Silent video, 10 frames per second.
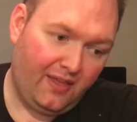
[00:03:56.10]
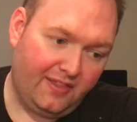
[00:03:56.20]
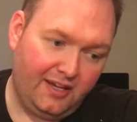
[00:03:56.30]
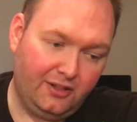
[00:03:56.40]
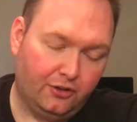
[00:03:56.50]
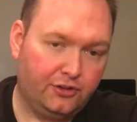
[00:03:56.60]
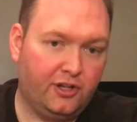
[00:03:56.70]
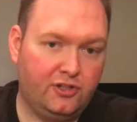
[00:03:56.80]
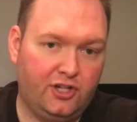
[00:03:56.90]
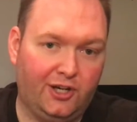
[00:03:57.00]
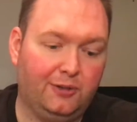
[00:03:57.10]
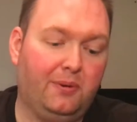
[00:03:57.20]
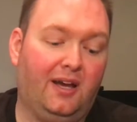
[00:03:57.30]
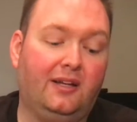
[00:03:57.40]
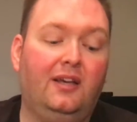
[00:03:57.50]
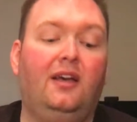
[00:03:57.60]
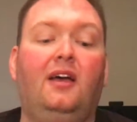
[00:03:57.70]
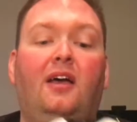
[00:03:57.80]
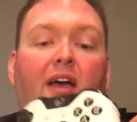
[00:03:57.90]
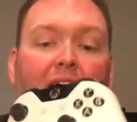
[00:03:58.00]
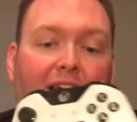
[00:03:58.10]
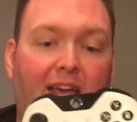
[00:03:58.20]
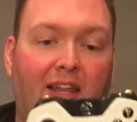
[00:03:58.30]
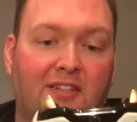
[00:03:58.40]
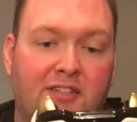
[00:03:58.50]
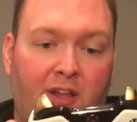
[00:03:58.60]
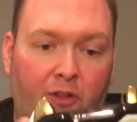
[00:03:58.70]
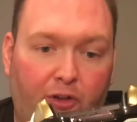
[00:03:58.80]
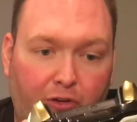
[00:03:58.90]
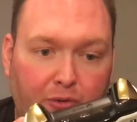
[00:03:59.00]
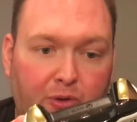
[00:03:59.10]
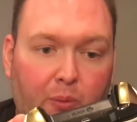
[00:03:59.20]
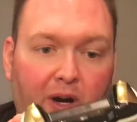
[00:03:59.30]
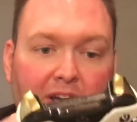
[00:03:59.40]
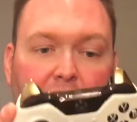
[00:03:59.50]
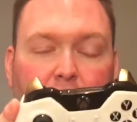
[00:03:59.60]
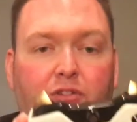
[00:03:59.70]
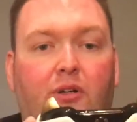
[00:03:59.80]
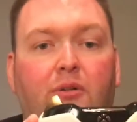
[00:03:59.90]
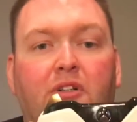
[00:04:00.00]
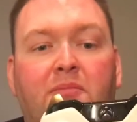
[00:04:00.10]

the Dusk Shadow pad against the Lunar White controller,